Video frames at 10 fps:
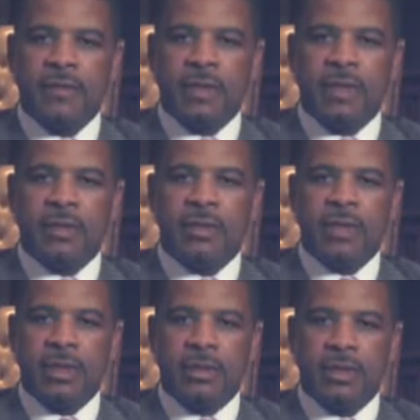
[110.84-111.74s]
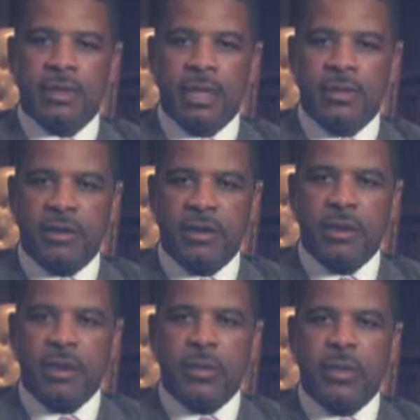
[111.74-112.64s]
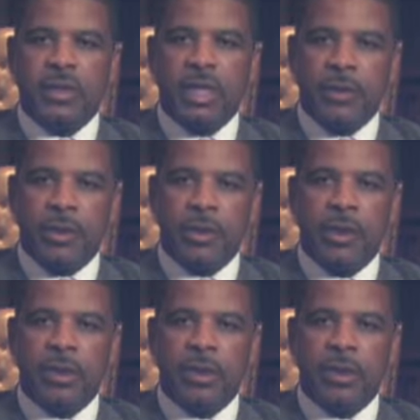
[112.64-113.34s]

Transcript: tourism plans for 2008.